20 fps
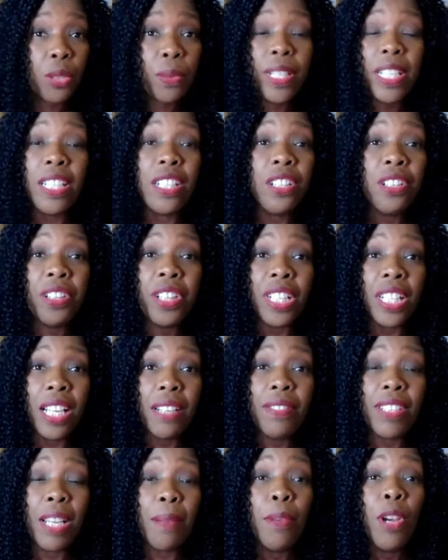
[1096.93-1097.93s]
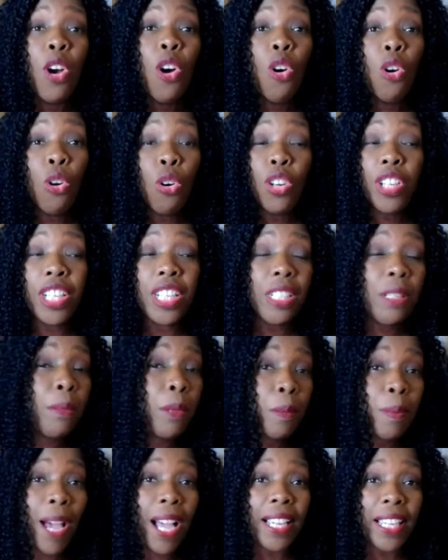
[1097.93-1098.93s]
it in another lifetime or you're going to be
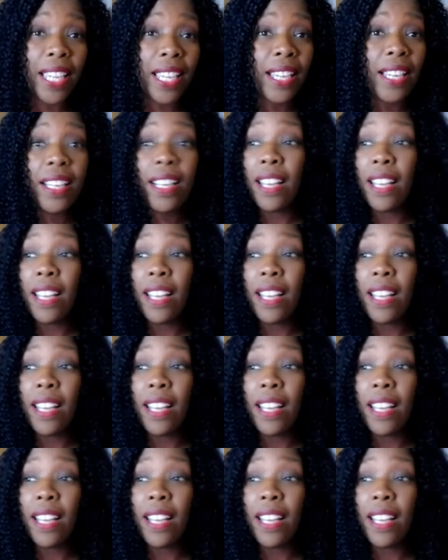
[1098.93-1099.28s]
back here.